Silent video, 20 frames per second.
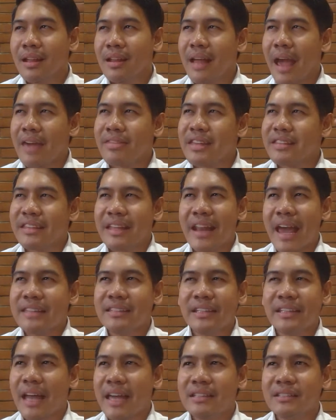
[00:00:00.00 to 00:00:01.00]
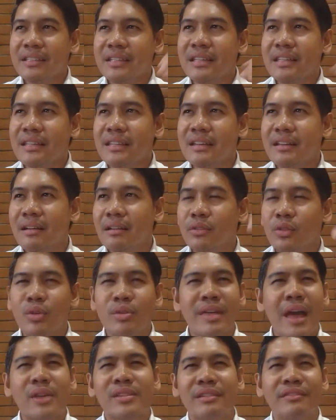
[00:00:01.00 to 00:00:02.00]
I think the 1990,
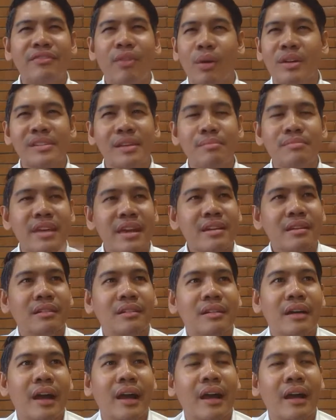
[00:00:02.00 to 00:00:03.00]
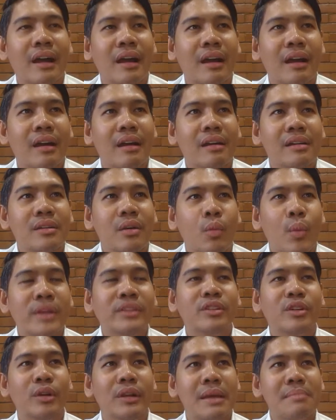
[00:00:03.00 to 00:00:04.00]
2004 something, uh,
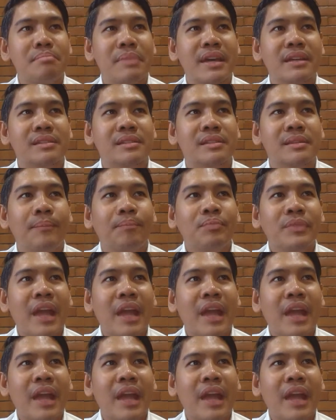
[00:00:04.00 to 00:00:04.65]
Winter Olympics.